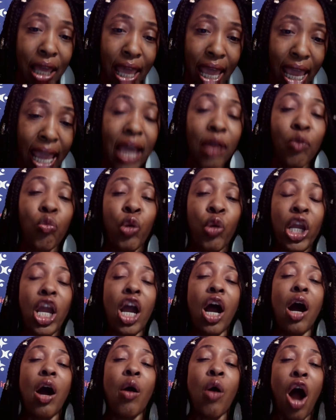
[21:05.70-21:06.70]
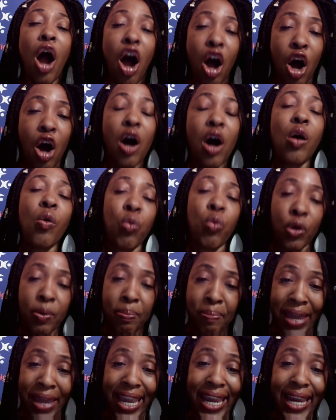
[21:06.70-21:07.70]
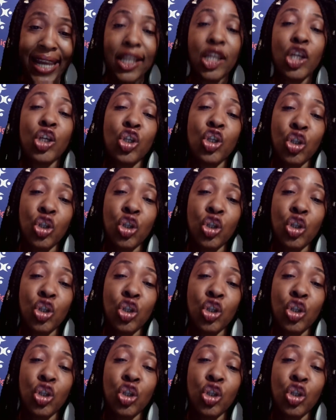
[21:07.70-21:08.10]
And we all were made